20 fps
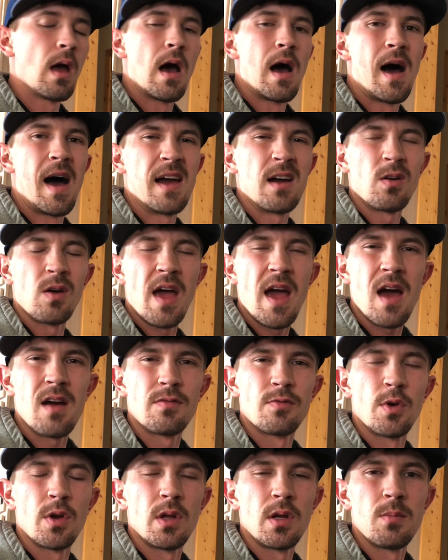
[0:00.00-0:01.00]
don't
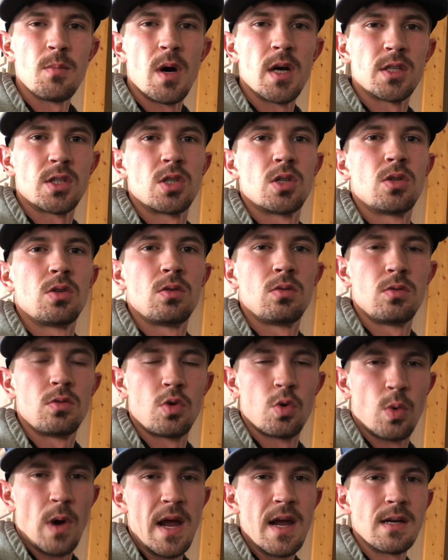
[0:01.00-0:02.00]
have really much
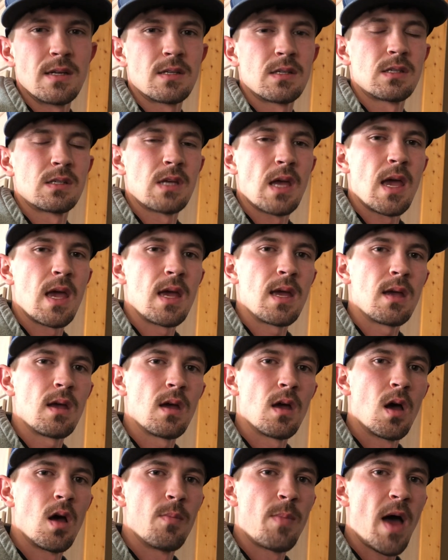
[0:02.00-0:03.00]
great to say
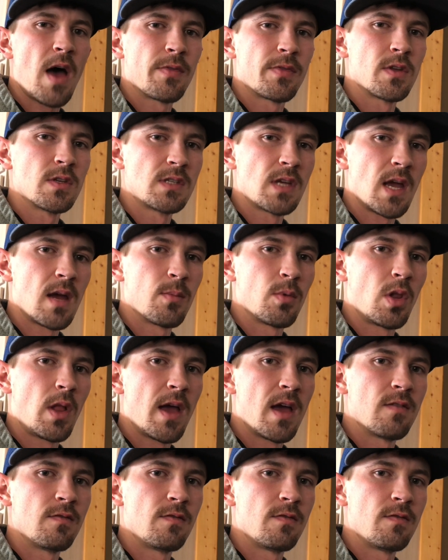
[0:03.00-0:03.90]
about the Zamberlan